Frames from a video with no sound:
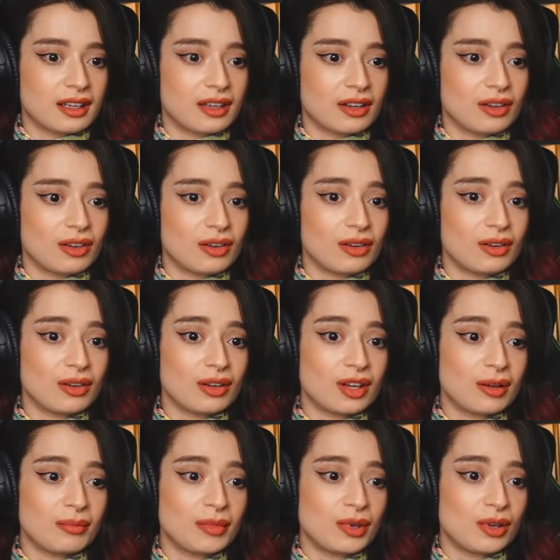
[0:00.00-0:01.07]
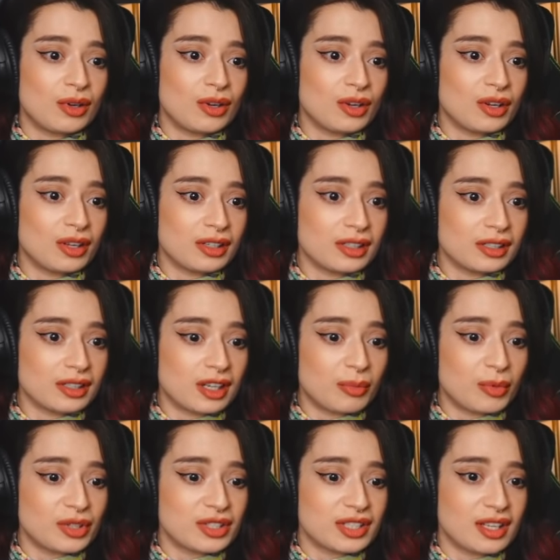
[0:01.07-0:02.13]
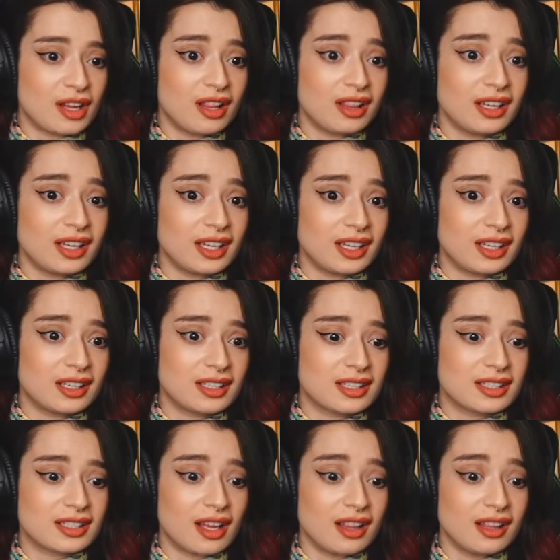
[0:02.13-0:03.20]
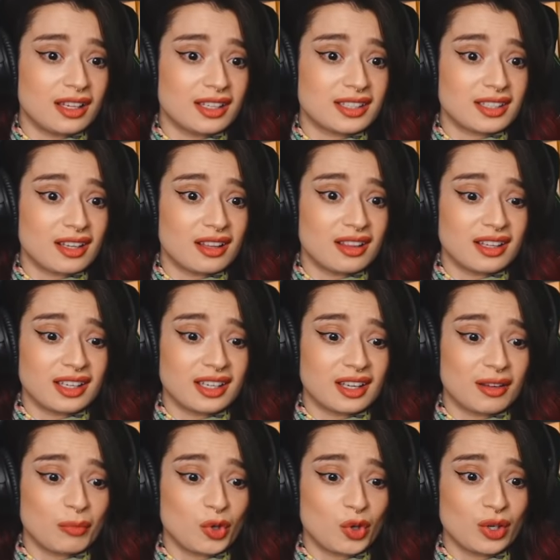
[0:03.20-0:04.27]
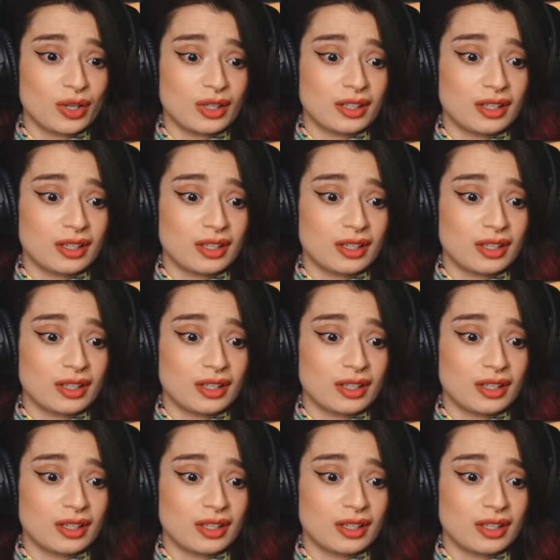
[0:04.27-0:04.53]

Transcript: Oh, come on. Come on, Sully. Sully, come on.